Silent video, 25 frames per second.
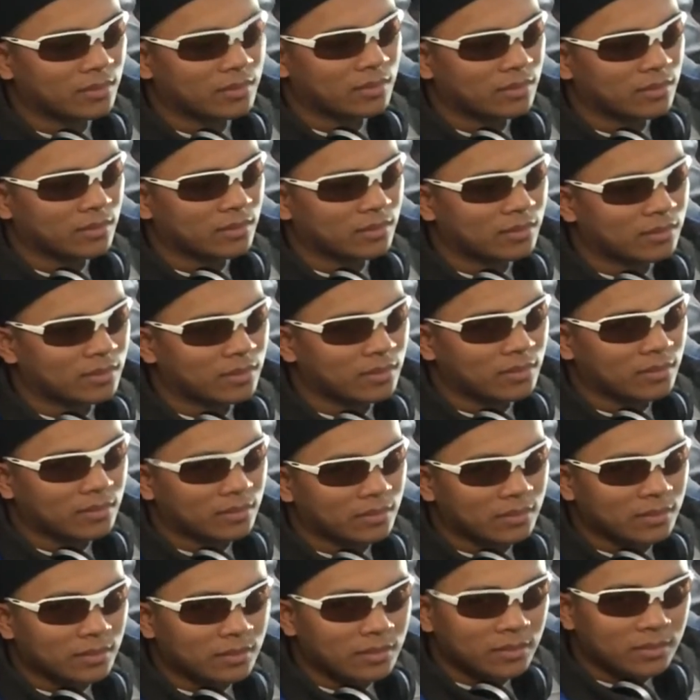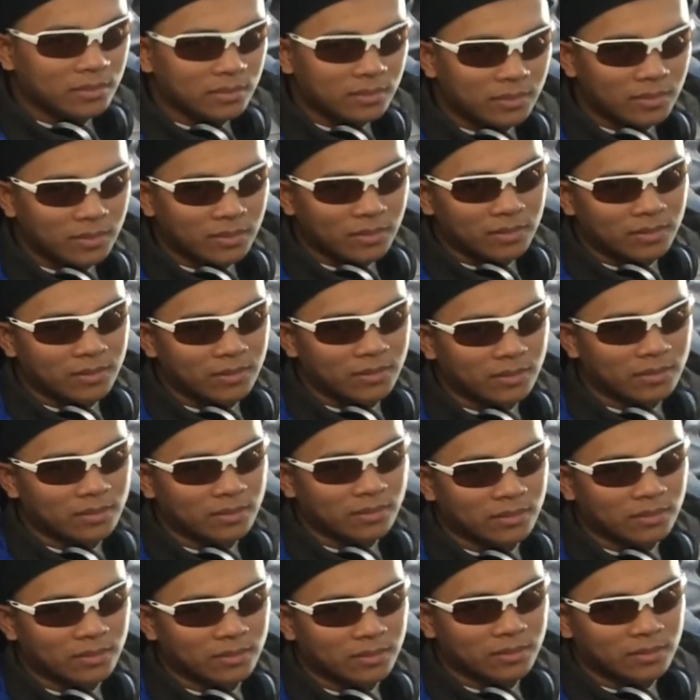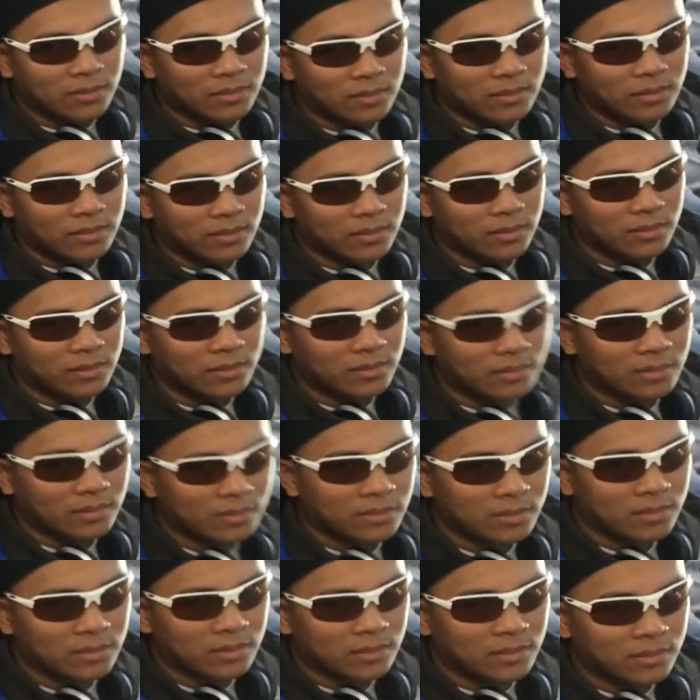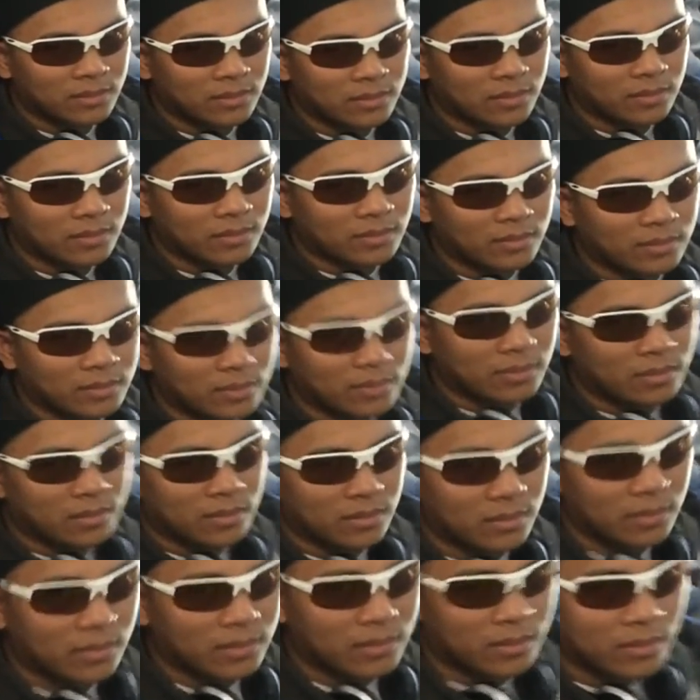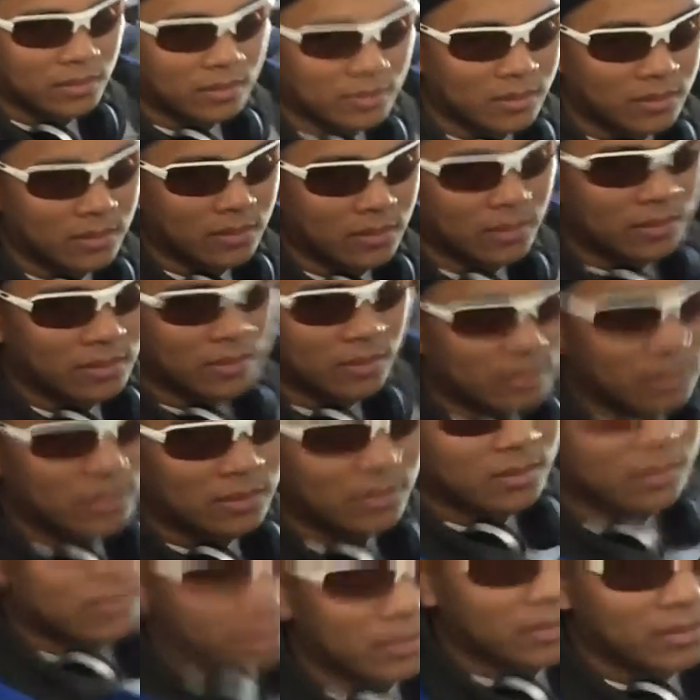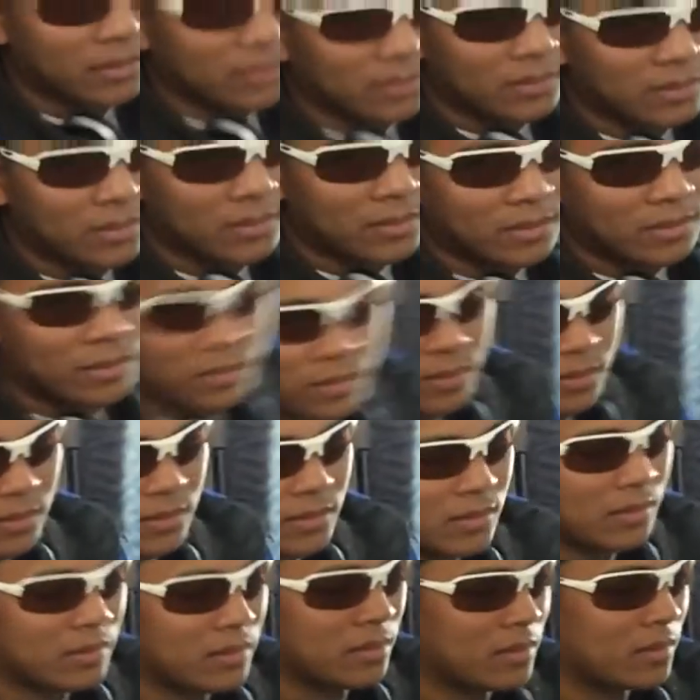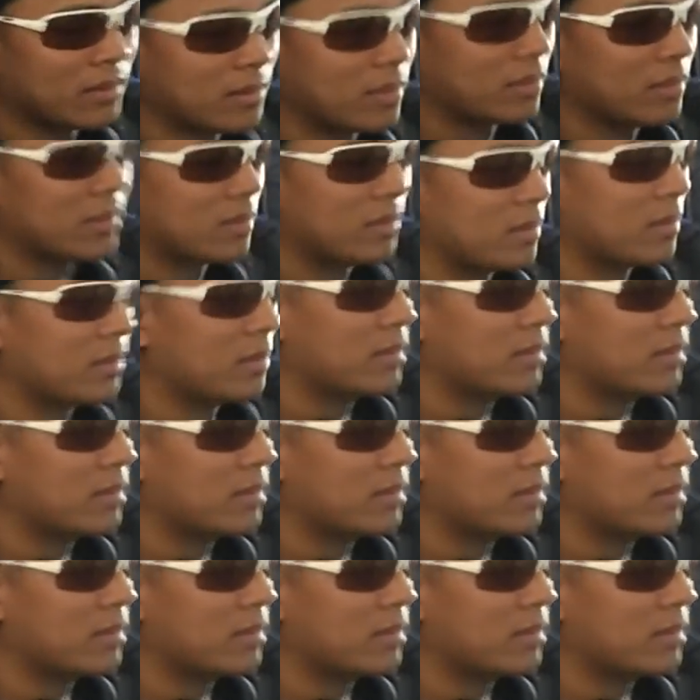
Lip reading: No words are spoken by the person on screen.